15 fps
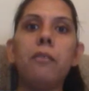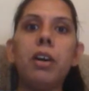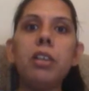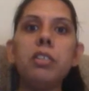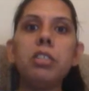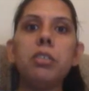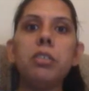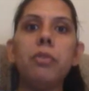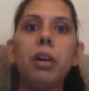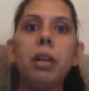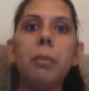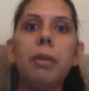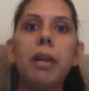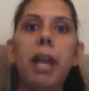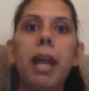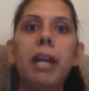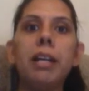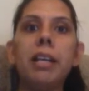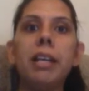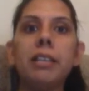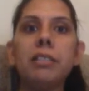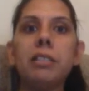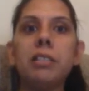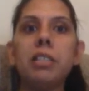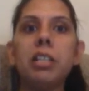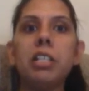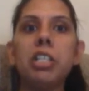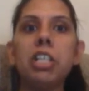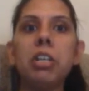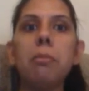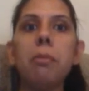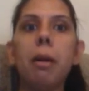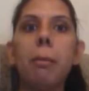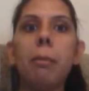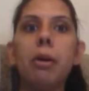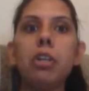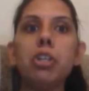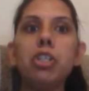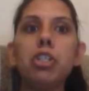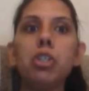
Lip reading: Once developed and tested, the team members